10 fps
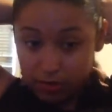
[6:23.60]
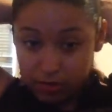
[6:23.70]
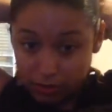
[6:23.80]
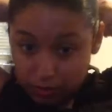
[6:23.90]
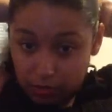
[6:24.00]

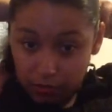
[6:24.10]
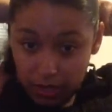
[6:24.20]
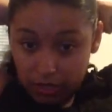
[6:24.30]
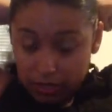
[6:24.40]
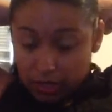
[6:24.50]
to
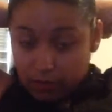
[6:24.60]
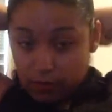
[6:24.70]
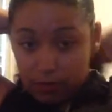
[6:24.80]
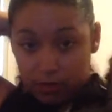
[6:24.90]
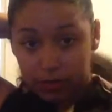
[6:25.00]
make it even
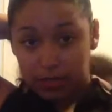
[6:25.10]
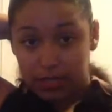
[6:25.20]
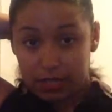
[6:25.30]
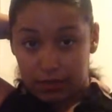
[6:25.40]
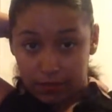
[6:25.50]
much more
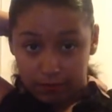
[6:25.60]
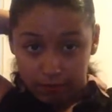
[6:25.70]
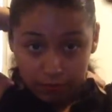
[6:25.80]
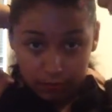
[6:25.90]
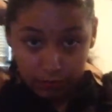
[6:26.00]
sleeker.
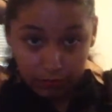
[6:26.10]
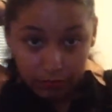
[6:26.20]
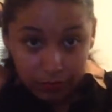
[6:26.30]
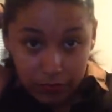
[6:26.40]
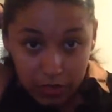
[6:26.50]

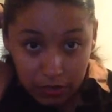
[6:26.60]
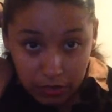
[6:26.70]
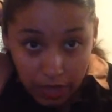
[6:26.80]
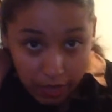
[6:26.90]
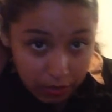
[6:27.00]
So
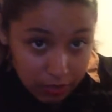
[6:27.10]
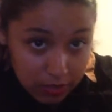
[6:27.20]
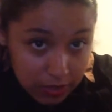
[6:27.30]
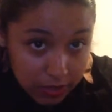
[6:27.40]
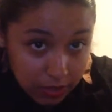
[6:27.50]
now you
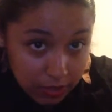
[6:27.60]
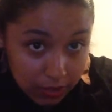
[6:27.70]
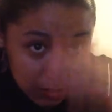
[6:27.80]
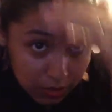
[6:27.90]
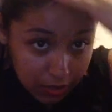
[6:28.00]
see
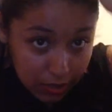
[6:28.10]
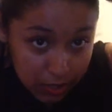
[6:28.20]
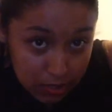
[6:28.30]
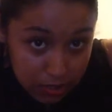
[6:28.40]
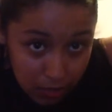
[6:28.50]
there
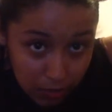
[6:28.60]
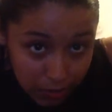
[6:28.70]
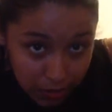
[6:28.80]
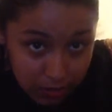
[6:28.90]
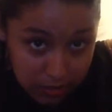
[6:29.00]
is no
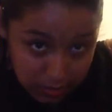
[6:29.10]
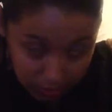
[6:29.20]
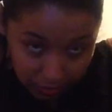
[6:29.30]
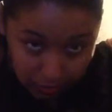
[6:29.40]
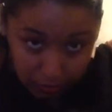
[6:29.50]
hair
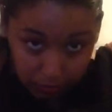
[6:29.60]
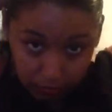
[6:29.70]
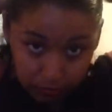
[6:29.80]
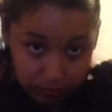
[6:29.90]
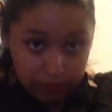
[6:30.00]
sticking out.
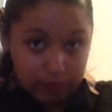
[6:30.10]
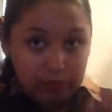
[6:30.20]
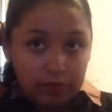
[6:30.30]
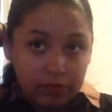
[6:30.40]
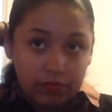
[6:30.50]

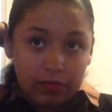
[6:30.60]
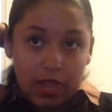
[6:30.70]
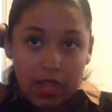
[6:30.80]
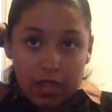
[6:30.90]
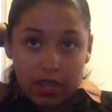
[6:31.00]

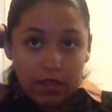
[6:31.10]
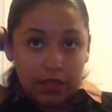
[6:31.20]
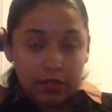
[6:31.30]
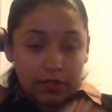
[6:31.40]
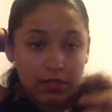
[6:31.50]

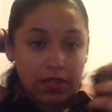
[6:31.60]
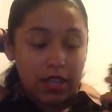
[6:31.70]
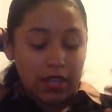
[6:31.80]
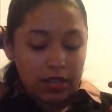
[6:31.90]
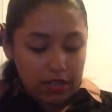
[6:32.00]
And
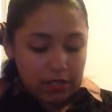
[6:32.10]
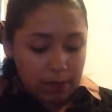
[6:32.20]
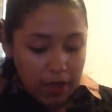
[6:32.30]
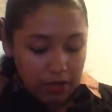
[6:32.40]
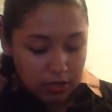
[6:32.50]

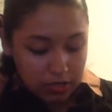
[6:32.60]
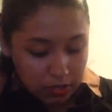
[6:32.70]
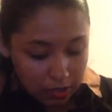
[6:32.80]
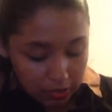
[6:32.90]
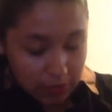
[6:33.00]

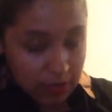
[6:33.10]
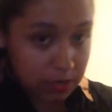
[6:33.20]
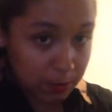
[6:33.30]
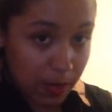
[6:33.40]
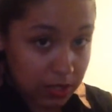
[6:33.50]
during
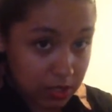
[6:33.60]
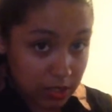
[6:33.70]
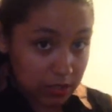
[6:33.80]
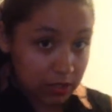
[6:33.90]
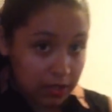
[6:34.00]

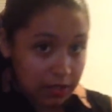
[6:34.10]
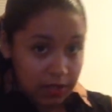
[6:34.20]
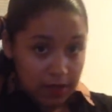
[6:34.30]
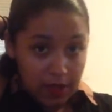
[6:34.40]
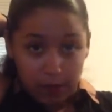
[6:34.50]
inspection,
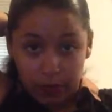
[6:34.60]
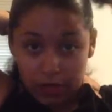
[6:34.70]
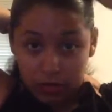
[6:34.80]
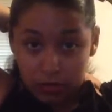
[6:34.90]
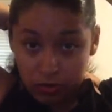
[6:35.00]

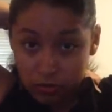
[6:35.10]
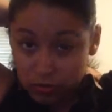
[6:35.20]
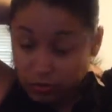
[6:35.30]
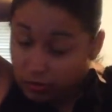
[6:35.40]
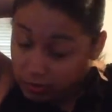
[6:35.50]
they
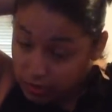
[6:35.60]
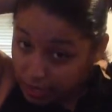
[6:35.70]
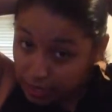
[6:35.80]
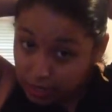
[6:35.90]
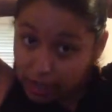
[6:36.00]
do
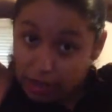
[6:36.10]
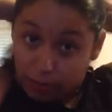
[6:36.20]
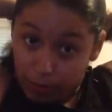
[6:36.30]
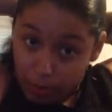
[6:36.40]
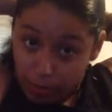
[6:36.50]
take
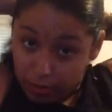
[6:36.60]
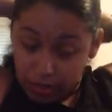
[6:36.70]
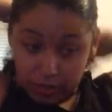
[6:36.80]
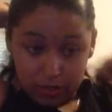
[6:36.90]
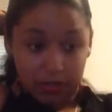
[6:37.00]
out
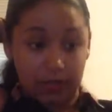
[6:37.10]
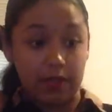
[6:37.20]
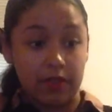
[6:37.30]
points